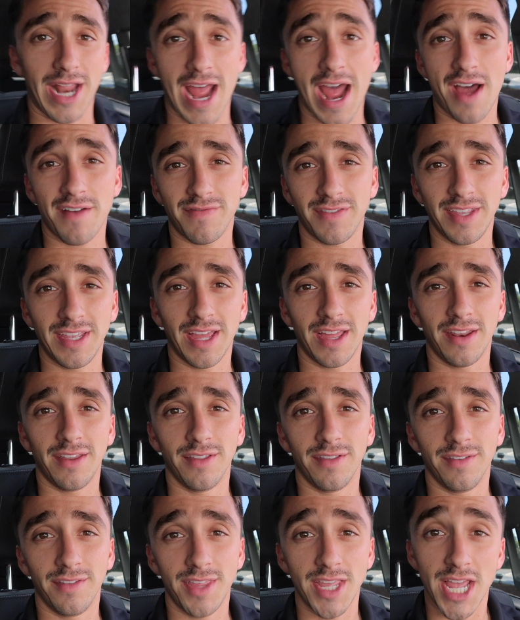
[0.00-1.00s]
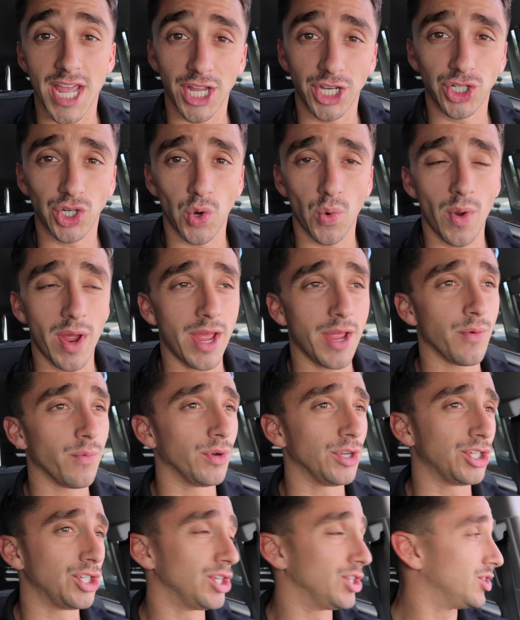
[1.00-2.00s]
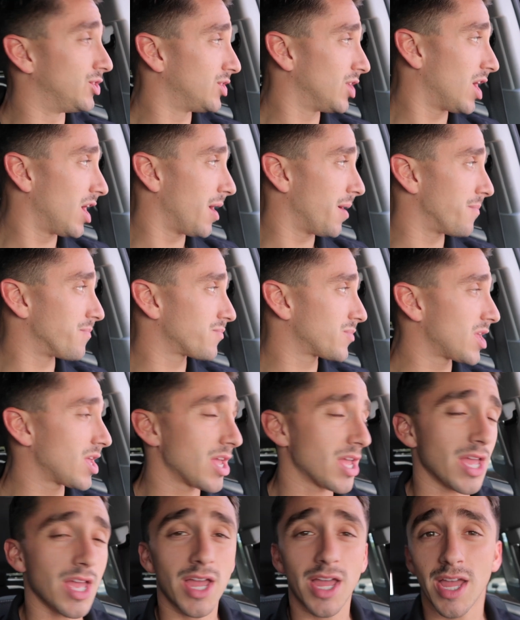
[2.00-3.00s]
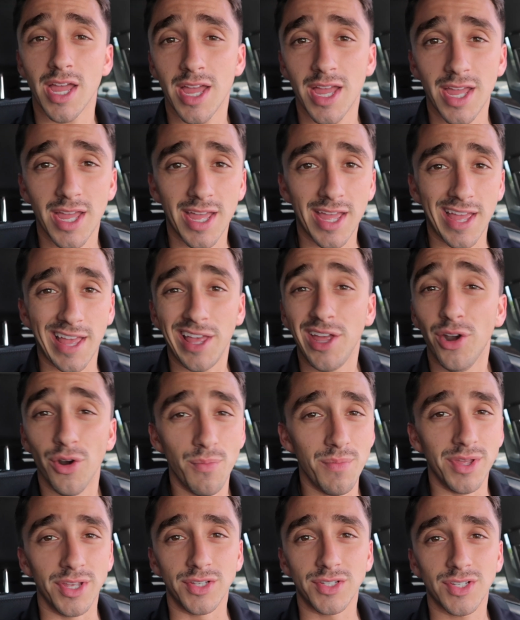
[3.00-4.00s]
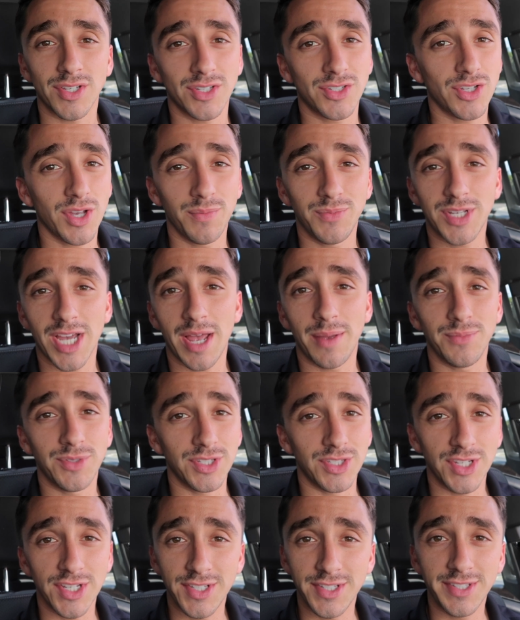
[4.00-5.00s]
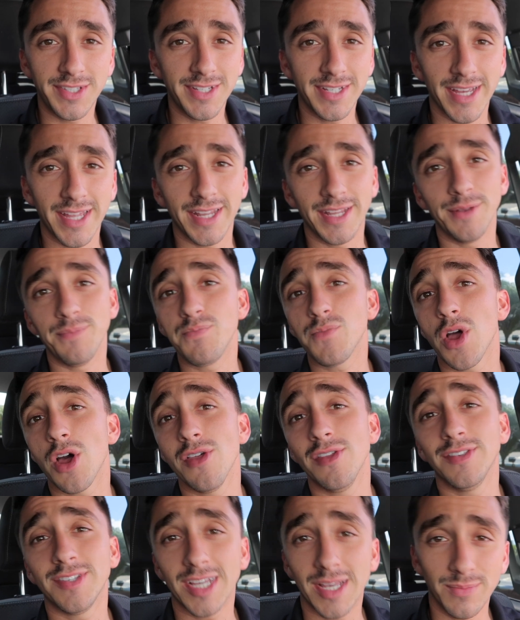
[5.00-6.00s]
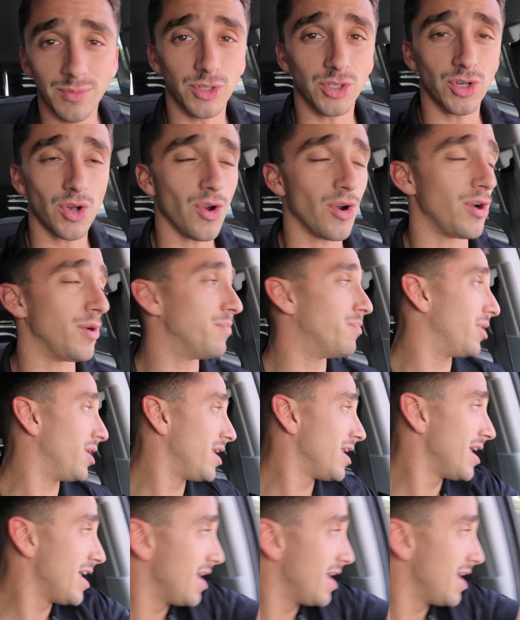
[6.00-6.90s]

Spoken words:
I have to get into the HOA, which is hit or miss. Sometimes it's easy to get in, other times it's hard, but